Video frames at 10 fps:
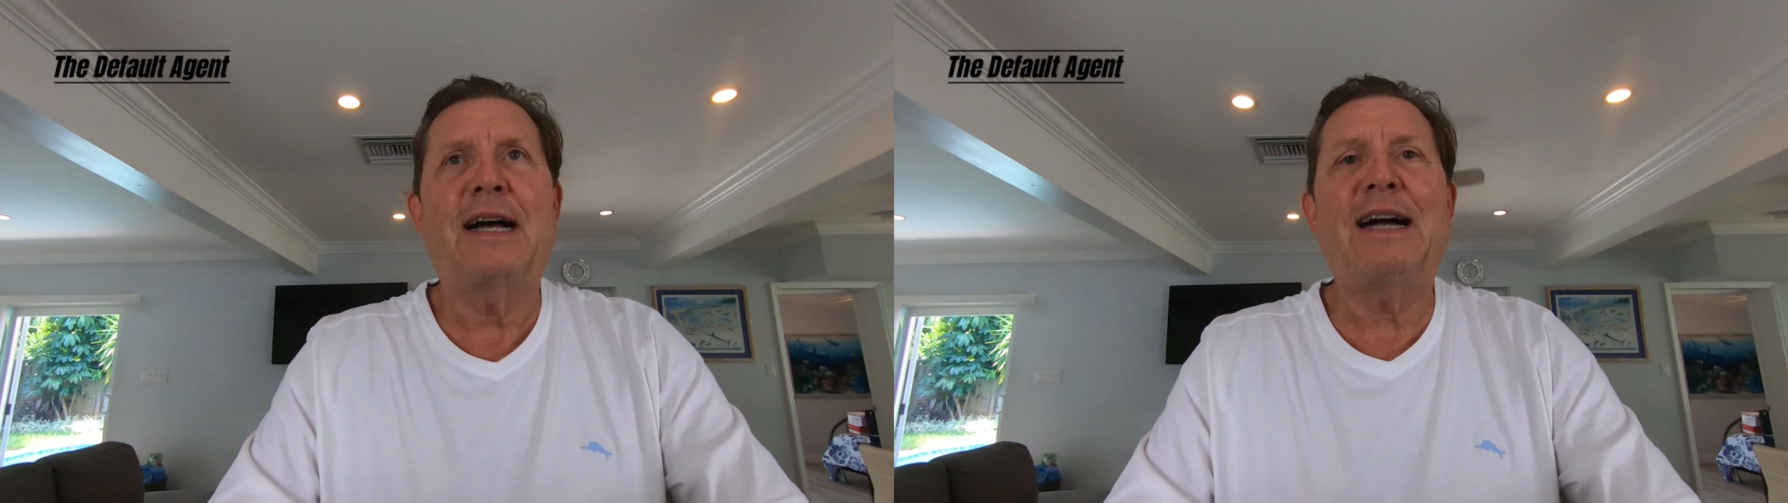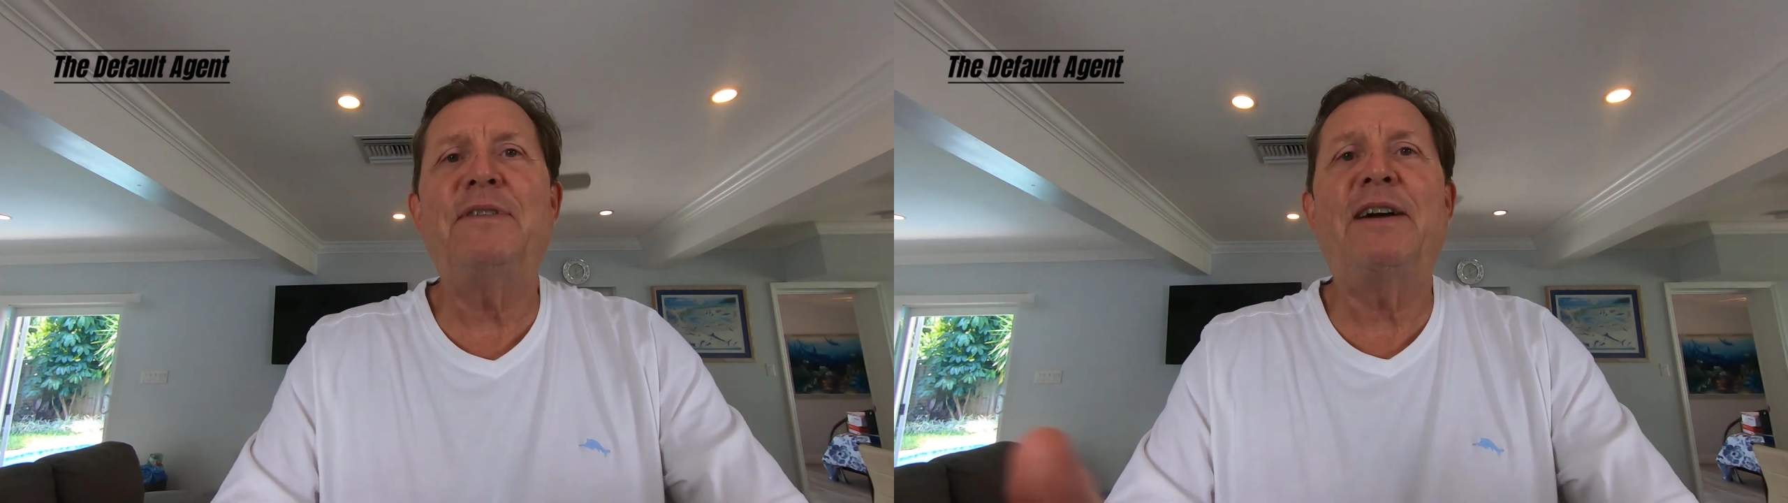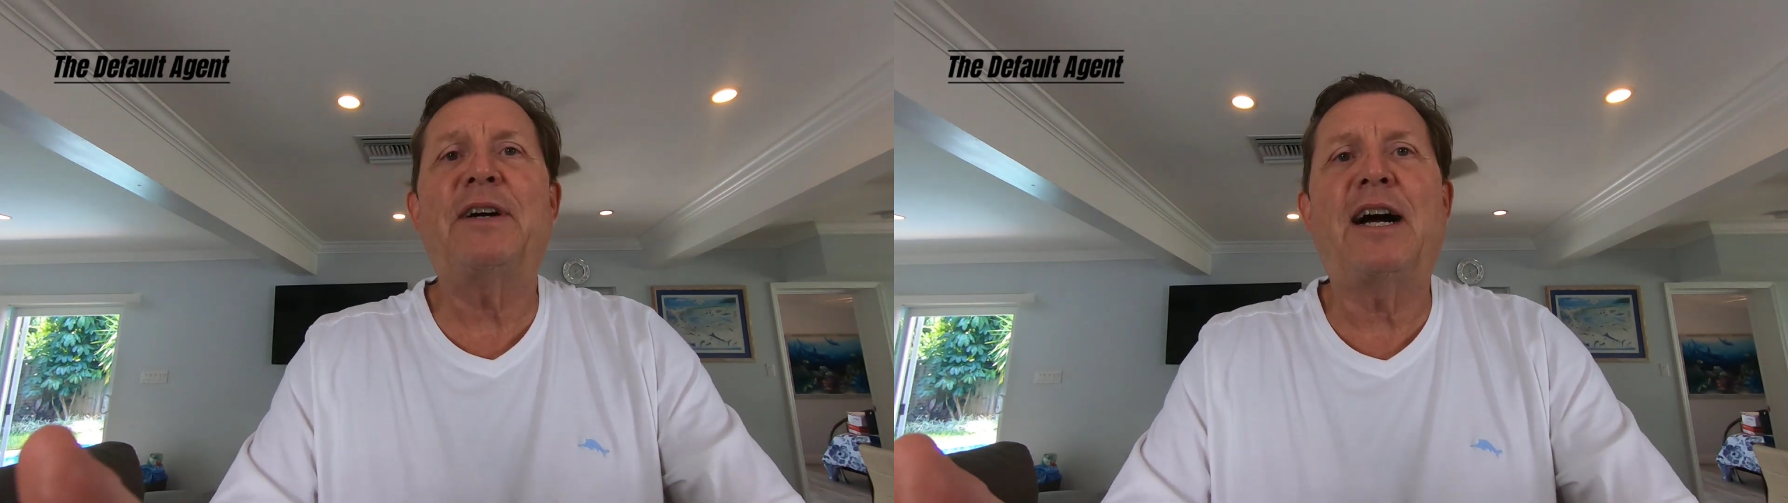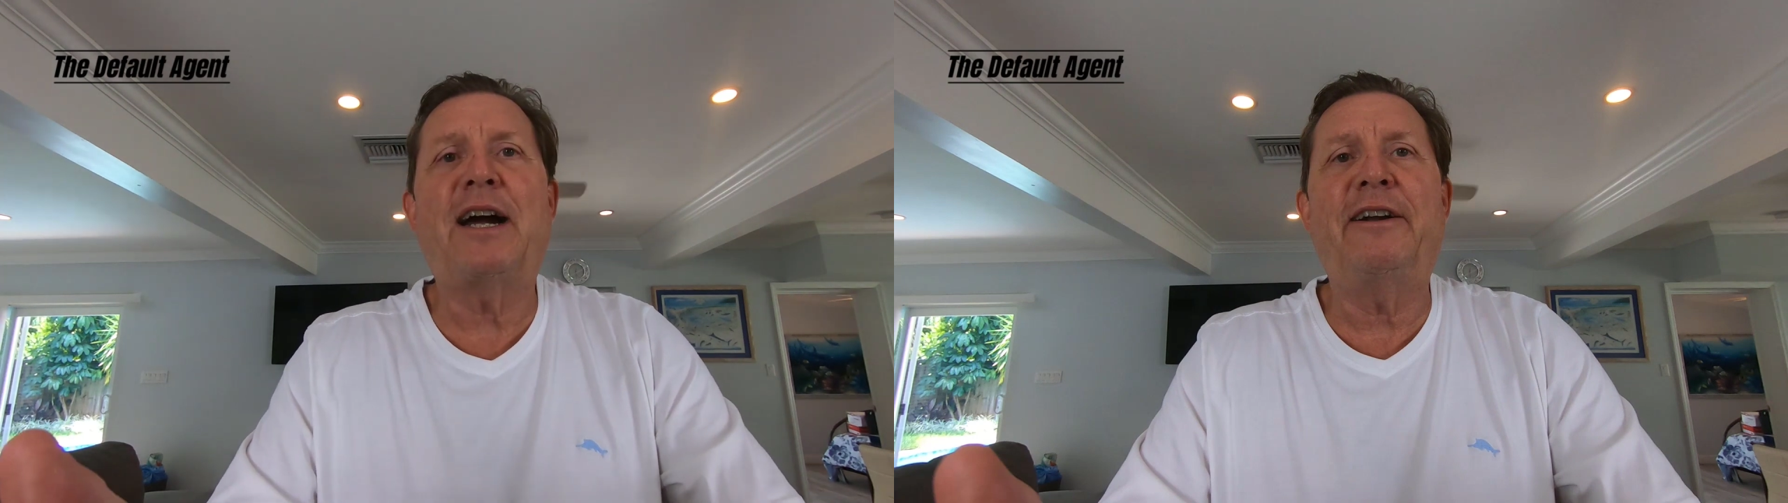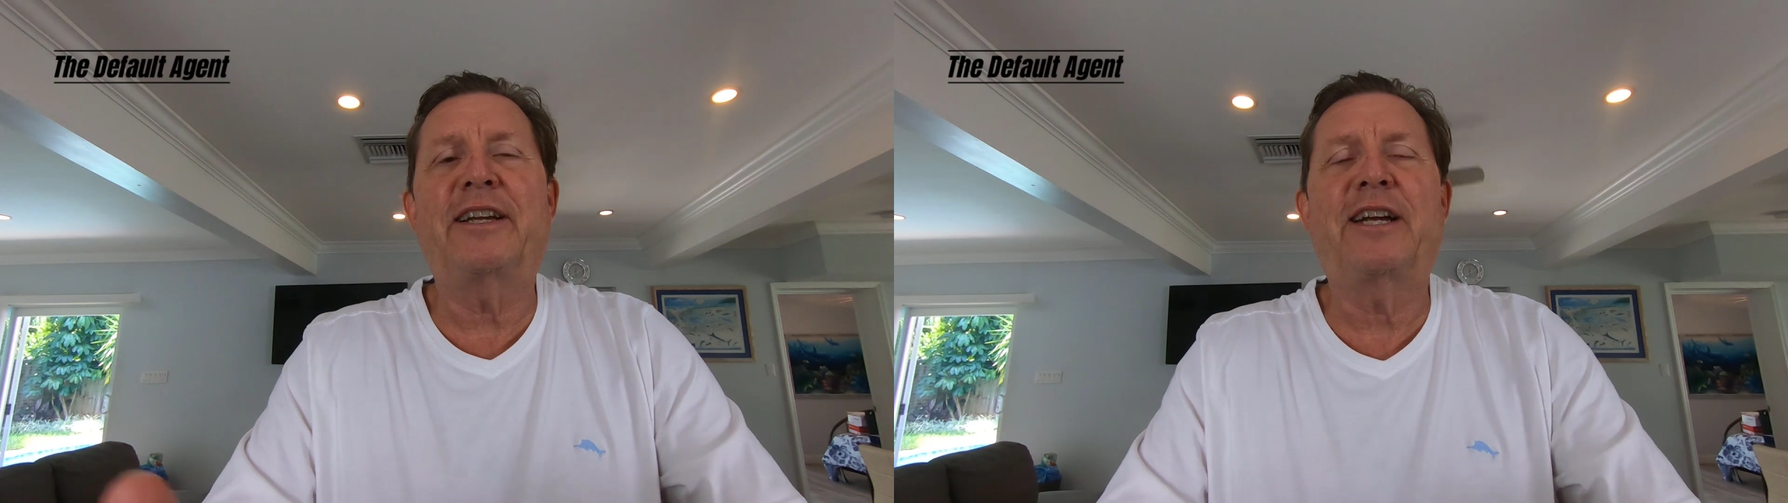I've never
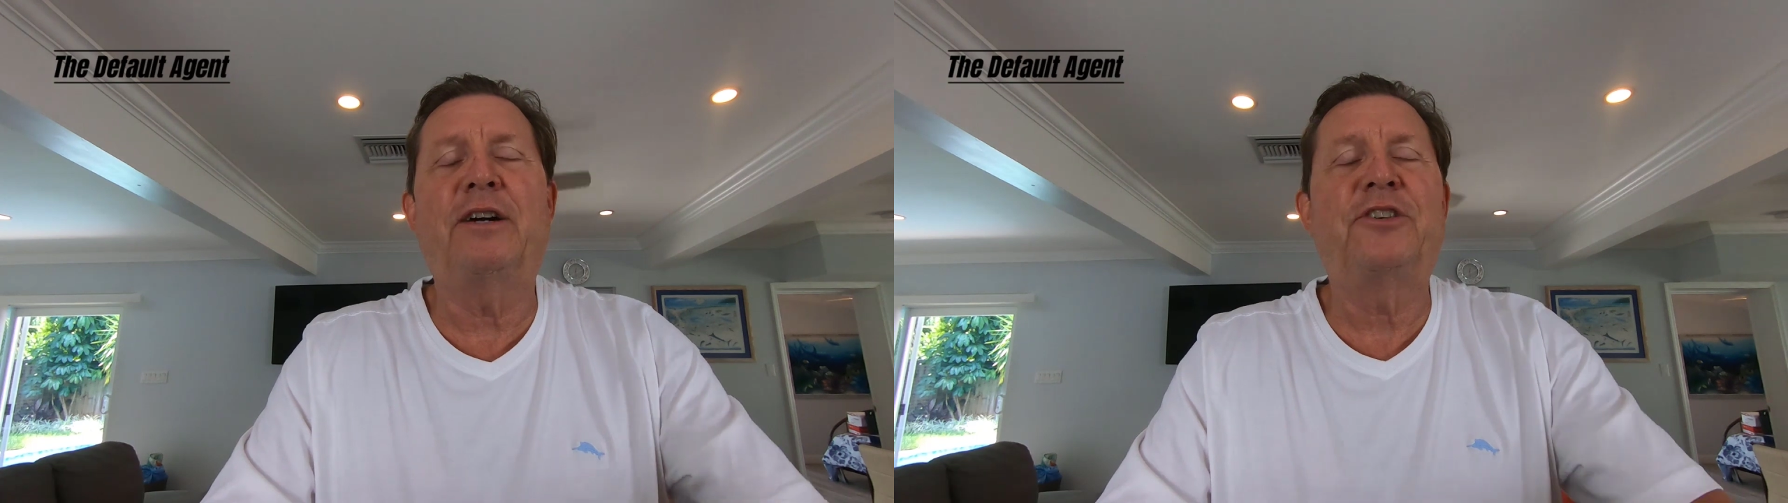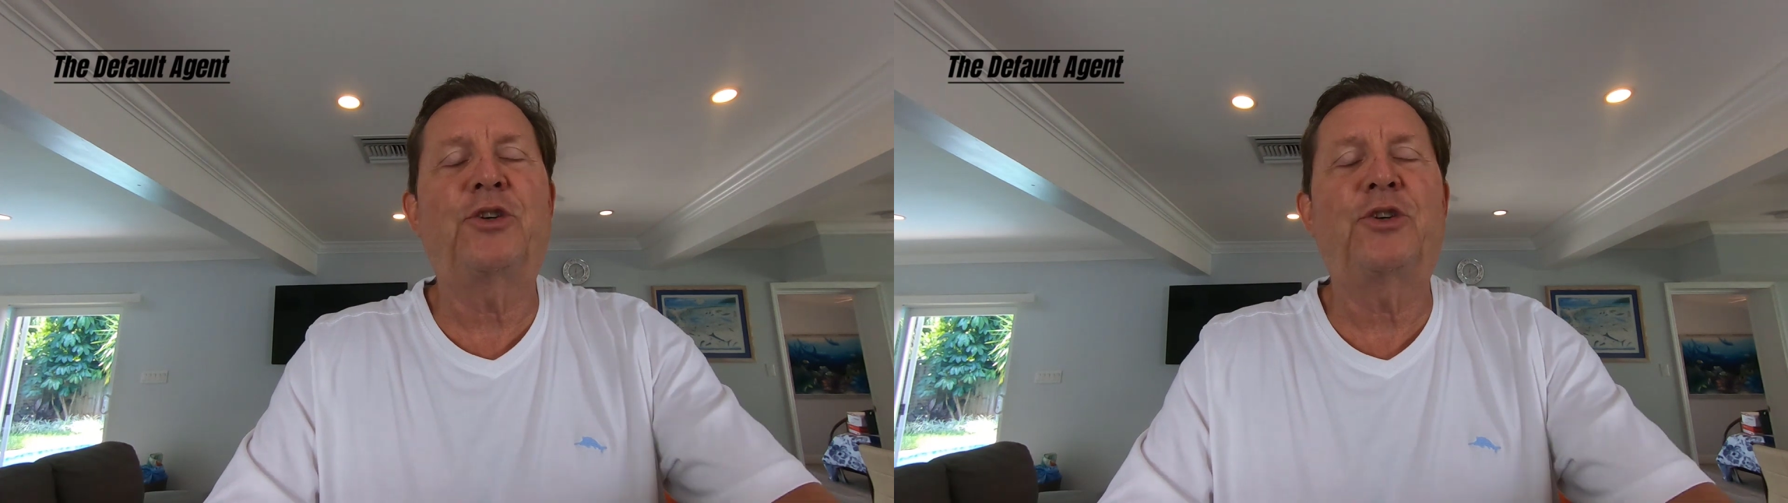hired a coach,